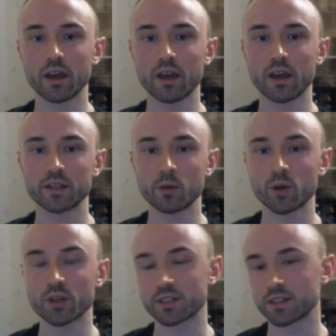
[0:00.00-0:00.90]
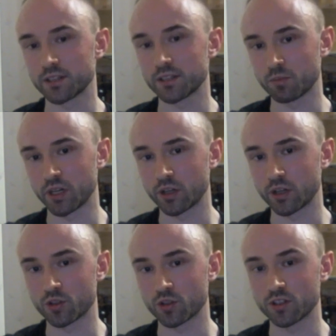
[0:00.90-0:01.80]
and they were assisted by the
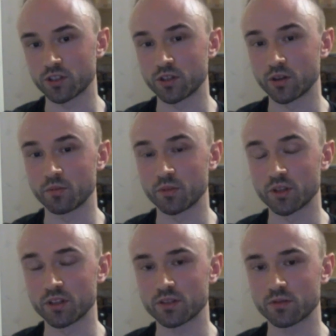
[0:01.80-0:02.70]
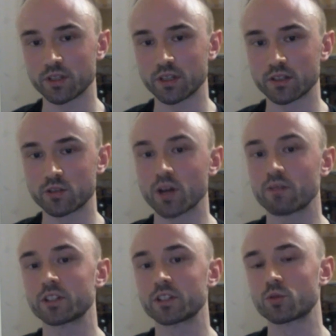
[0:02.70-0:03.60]
Georgian Interior Ministry in
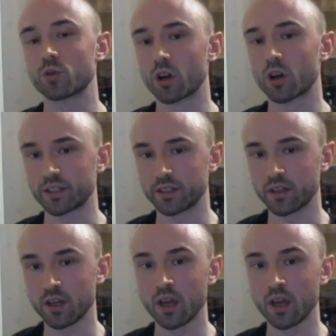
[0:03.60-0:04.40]
traveling to Turkey.